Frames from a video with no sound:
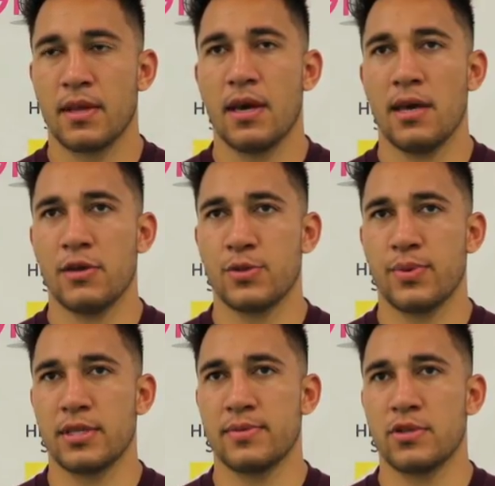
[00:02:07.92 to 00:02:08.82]
Yeah, that was a
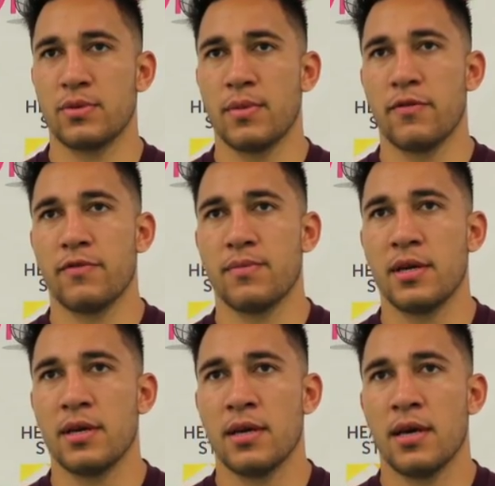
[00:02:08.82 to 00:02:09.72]
pretty special moment for
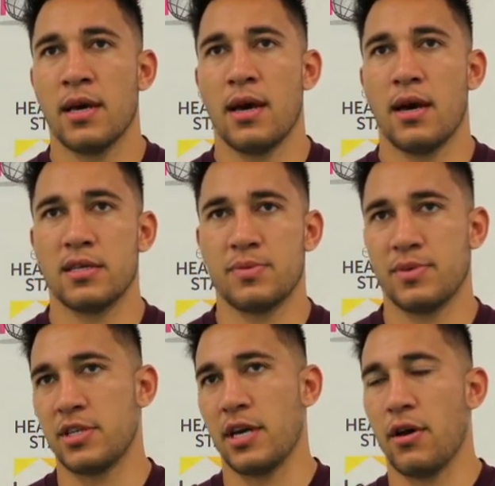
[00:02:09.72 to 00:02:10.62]
me,
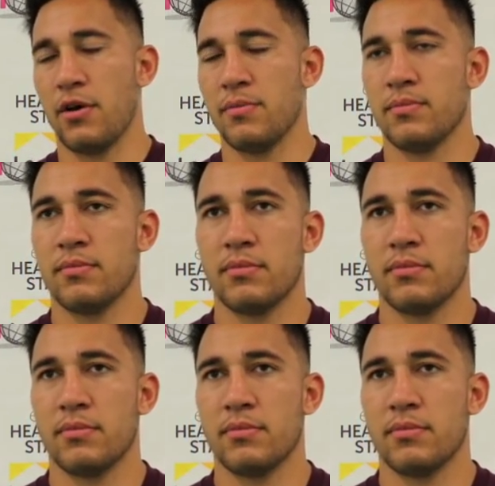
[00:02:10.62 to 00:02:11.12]
especially at home.